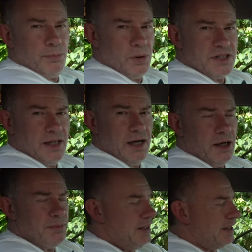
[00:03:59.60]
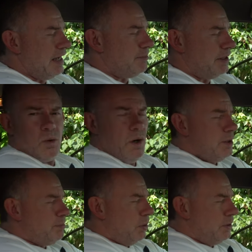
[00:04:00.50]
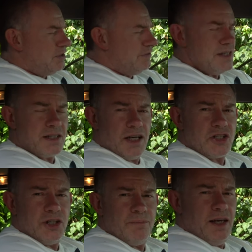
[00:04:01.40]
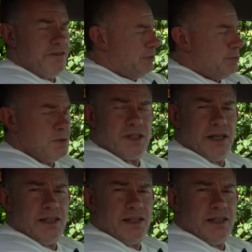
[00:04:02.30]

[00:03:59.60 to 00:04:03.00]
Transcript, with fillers: pointing up, and it can be quite a point of discussion if people see